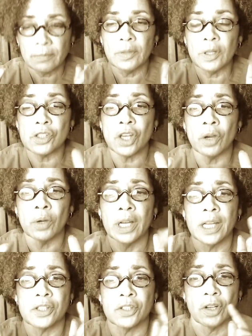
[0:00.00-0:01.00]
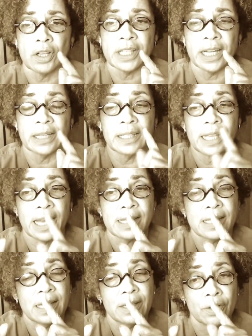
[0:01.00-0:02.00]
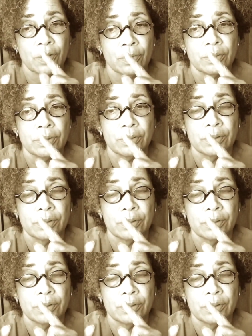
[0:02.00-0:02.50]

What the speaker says: So it starts out at the SA node.